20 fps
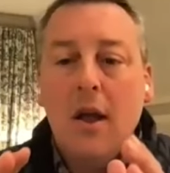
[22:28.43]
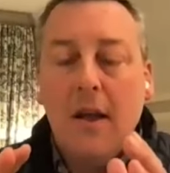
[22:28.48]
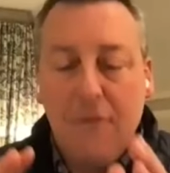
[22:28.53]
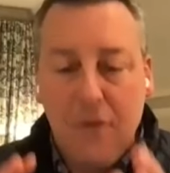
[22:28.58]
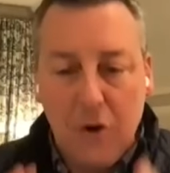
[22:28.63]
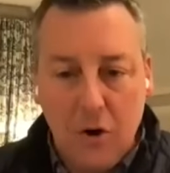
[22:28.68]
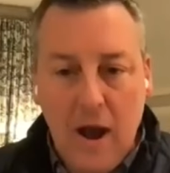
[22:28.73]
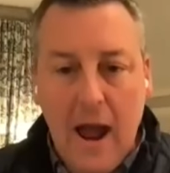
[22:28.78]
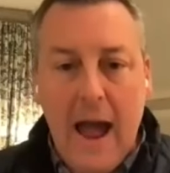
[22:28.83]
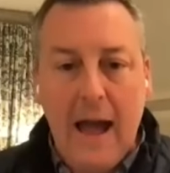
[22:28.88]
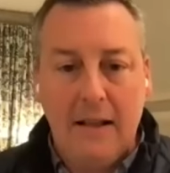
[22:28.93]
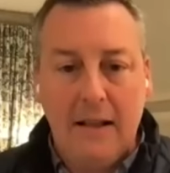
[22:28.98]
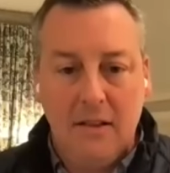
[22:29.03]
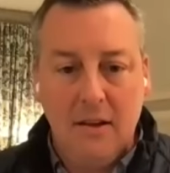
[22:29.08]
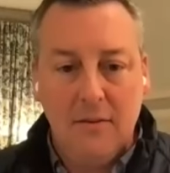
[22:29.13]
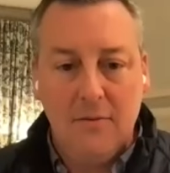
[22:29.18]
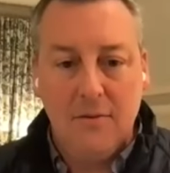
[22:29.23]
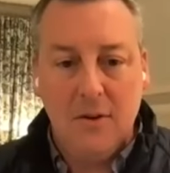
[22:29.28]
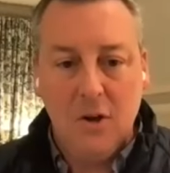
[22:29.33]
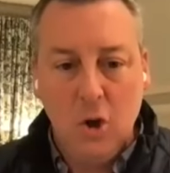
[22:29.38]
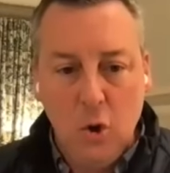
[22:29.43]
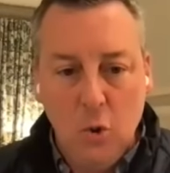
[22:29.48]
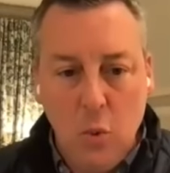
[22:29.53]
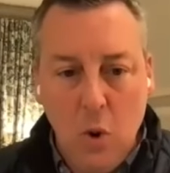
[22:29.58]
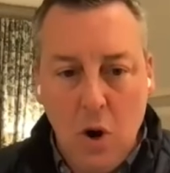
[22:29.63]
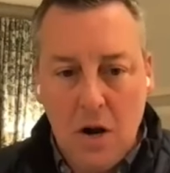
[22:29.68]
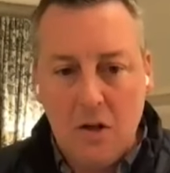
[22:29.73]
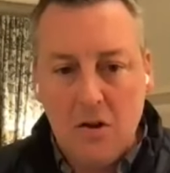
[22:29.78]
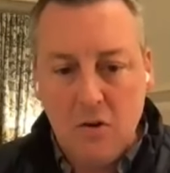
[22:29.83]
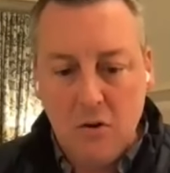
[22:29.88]
if you're active, you
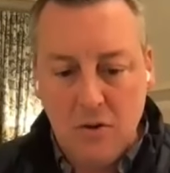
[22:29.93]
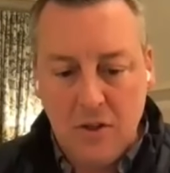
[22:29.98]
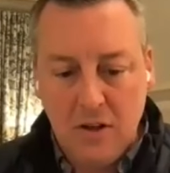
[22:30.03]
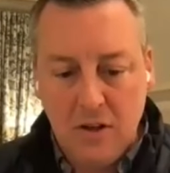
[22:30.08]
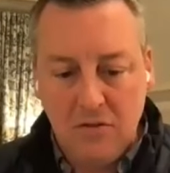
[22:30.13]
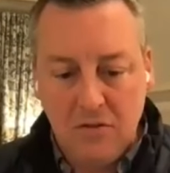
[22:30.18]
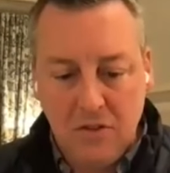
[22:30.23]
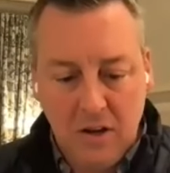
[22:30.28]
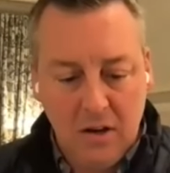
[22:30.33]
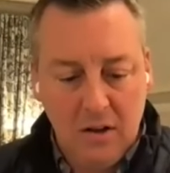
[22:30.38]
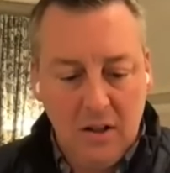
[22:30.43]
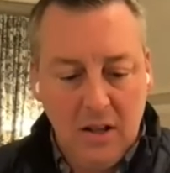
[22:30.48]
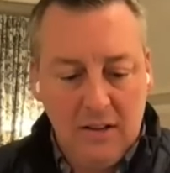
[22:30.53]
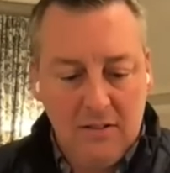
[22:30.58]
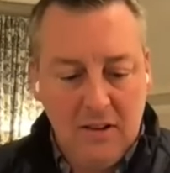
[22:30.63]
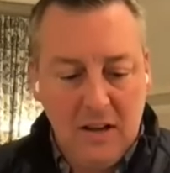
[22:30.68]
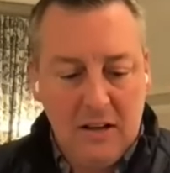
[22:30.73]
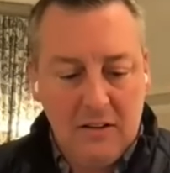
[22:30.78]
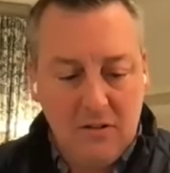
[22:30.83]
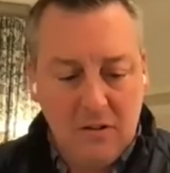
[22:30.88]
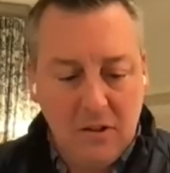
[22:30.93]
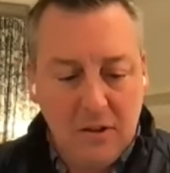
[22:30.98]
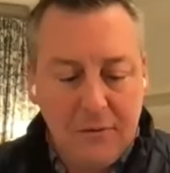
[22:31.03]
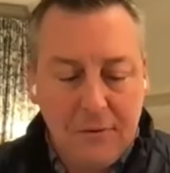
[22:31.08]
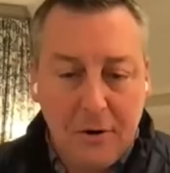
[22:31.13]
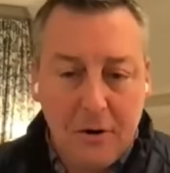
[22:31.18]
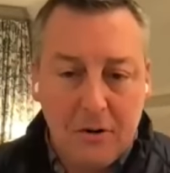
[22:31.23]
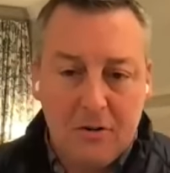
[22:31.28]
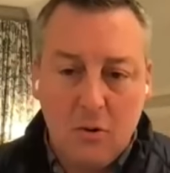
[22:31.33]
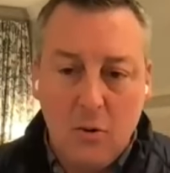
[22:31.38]
want to do this. Let's answer the
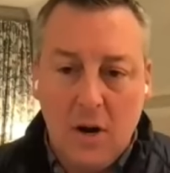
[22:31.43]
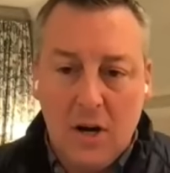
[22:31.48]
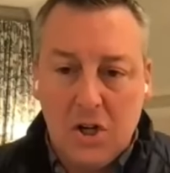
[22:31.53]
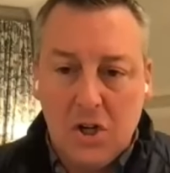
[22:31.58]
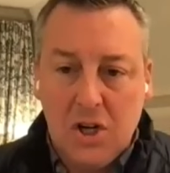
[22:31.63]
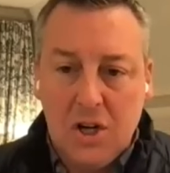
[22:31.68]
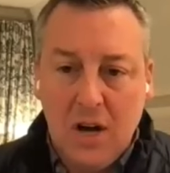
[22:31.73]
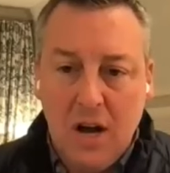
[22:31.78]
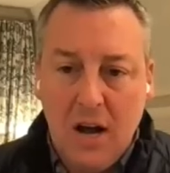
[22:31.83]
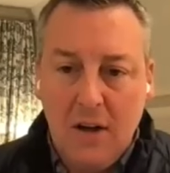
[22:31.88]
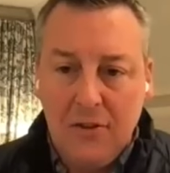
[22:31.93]
first question.